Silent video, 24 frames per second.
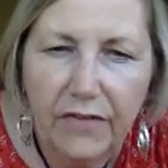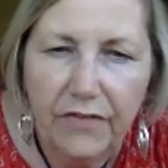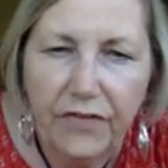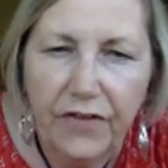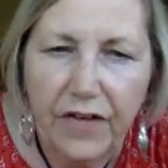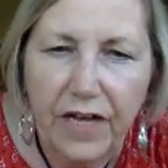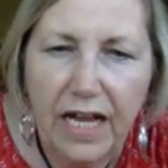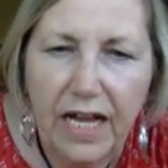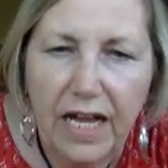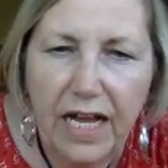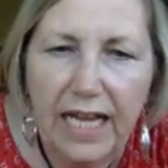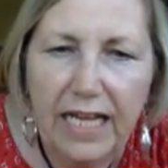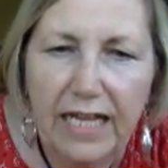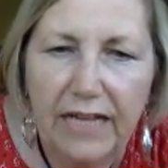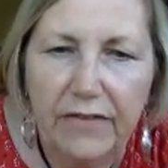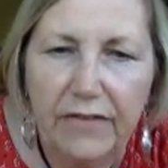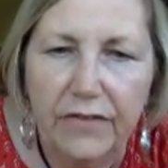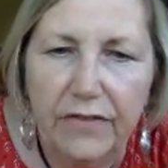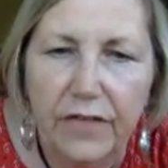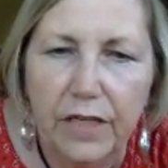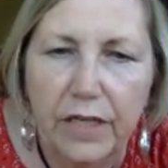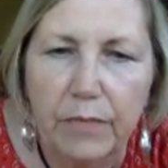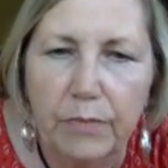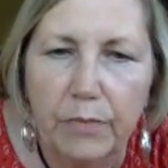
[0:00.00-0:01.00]
five
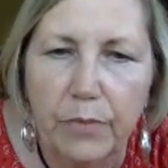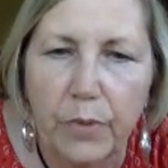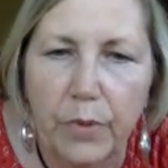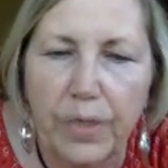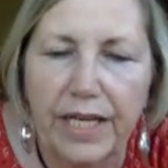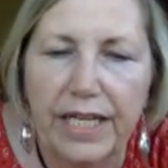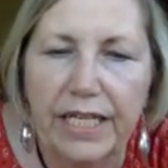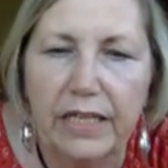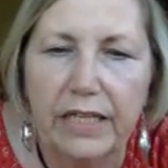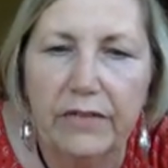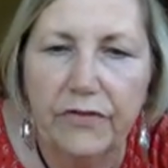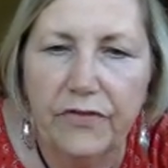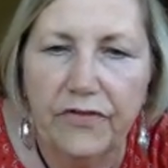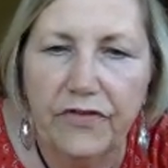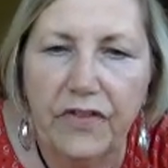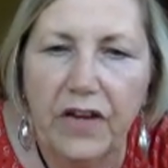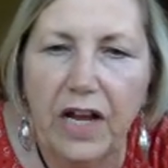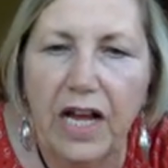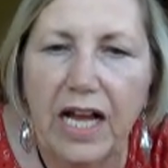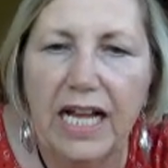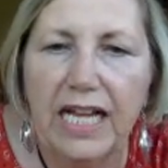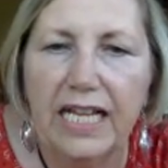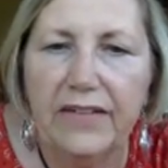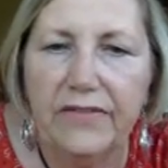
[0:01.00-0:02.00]
point
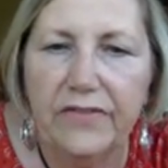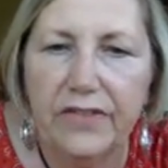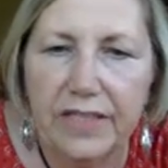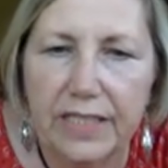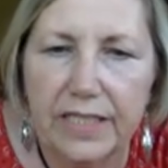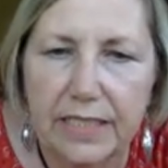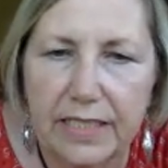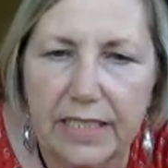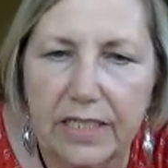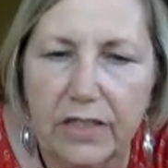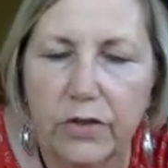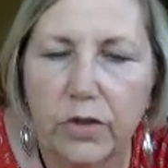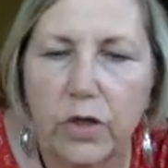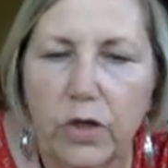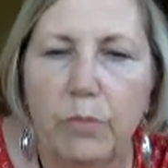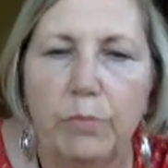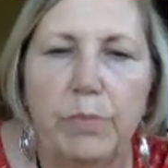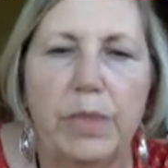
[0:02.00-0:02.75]
five zero